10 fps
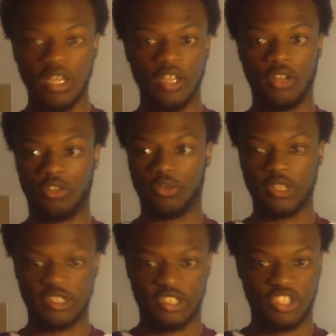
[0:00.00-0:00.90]
you know, as well
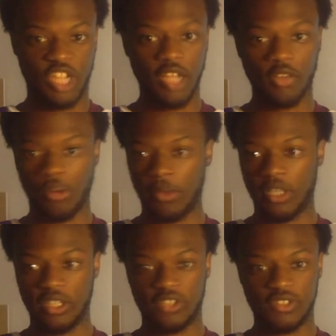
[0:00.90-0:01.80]
as this channel, I
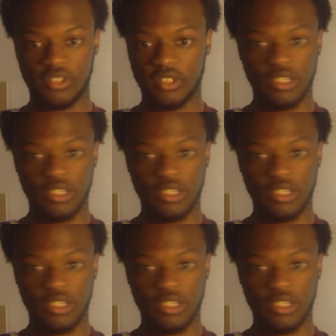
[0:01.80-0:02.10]
mean, it's,